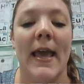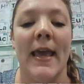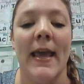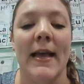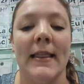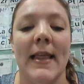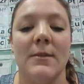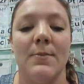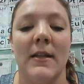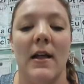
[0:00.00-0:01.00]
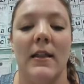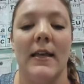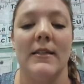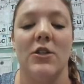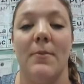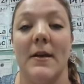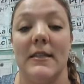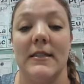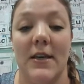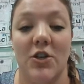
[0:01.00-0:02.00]
And last but not least, your
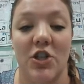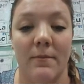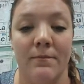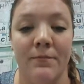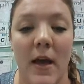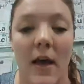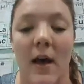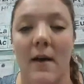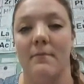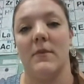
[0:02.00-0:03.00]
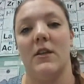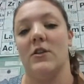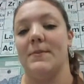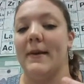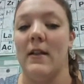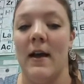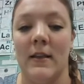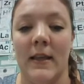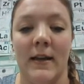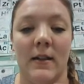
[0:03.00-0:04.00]
presentation. Can you speak
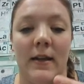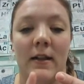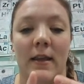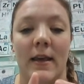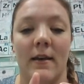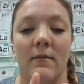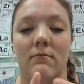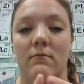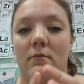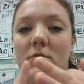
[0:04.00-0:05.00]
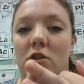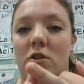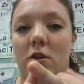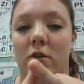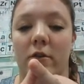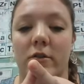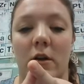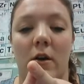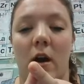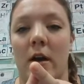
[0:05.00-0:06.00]
loudly and clearly? Do you use
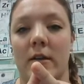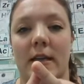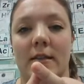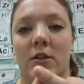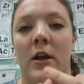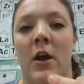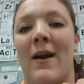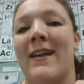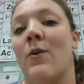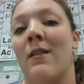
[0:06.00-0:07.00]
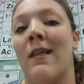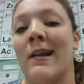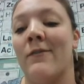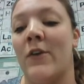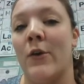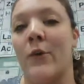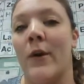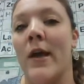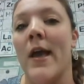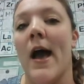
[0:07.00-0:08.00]
note cards? Yes or no? I know a lot of
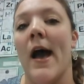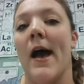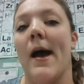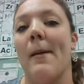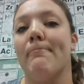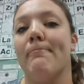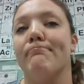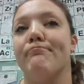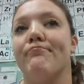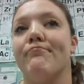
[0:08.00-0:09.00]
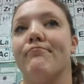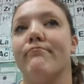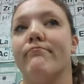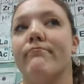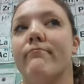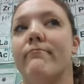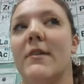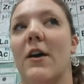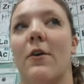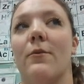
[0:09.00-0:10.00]
you
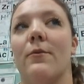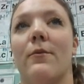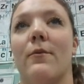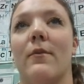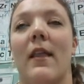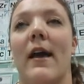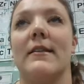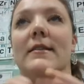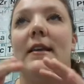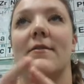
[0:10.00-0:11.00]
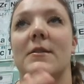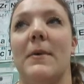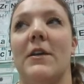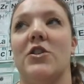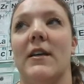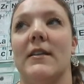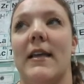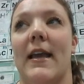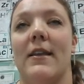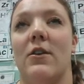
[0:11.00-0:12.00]
don't like to give speeches
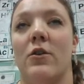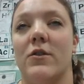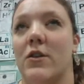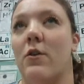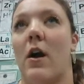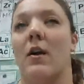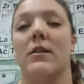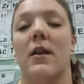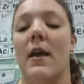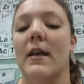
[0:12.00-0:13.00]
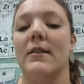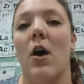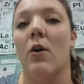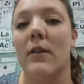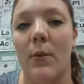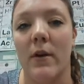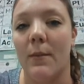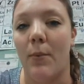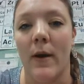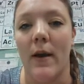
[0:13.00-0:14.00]
and you use note cards. It's only worth
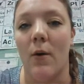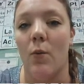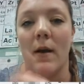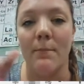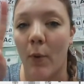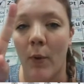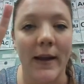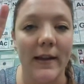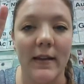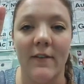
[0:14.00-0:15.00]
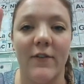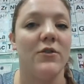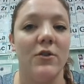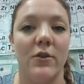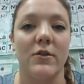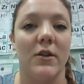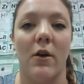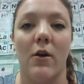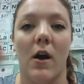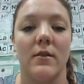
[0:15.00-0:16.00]
1 point if you do use a
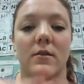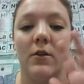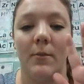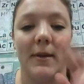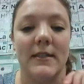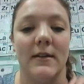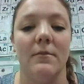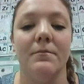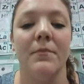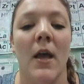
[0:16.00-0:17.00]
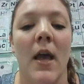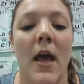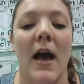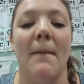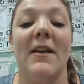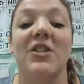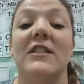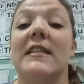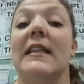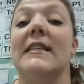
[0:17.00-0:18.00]
note card, so no big deal.
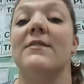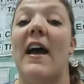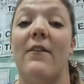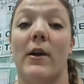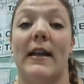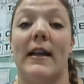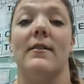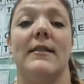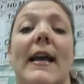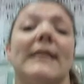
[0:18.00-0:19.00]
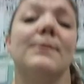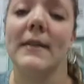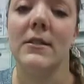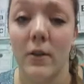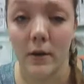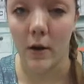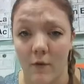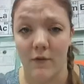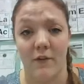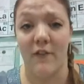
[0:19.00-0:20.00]
Mentions at least 5 organelles. I expect you to go
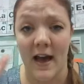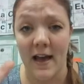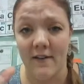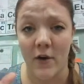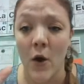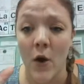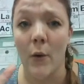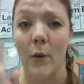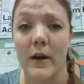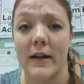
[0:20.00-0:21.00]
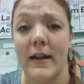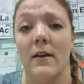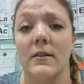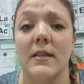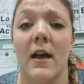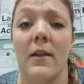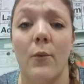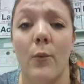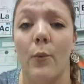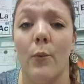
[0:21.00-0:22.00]
over 5 organelles
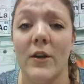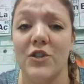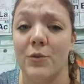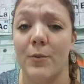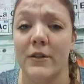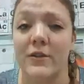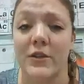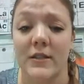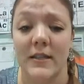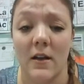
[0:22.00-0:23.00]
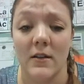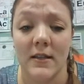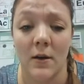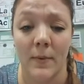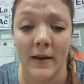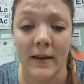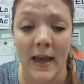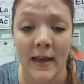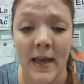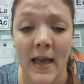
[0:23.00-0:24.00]
on which you put into your cell
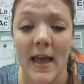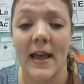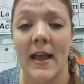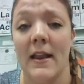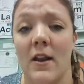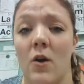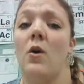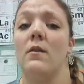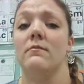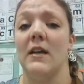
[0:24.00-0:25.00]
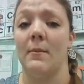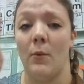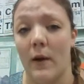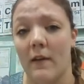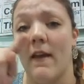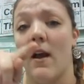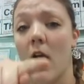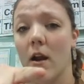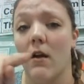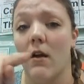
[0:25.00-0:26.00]
pancake and tell me where they
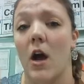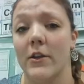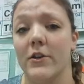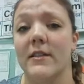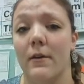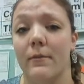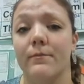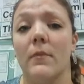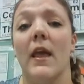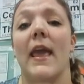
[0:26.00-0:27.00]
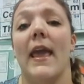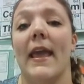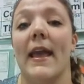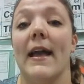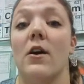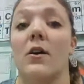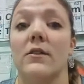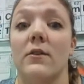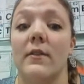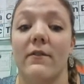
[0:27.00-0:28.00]
are on your cell and
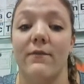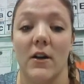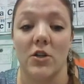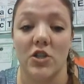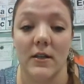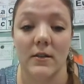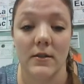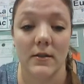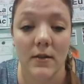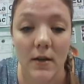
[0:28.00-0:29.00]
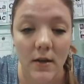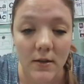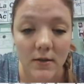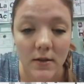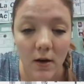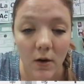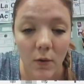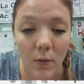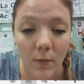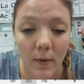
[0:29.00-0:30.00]
also their functions.
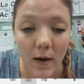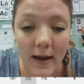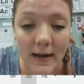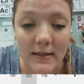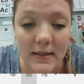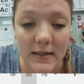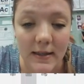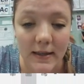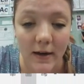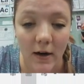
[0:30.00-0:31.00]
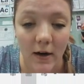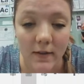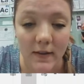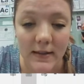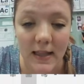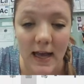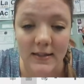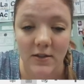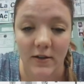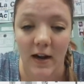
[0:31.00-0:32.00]
So right here, these
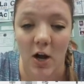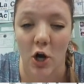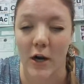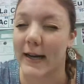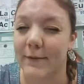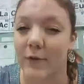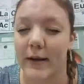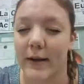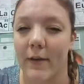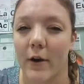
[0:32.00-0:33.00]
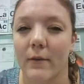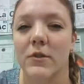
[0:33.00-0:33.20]
last 3 all kind of go together.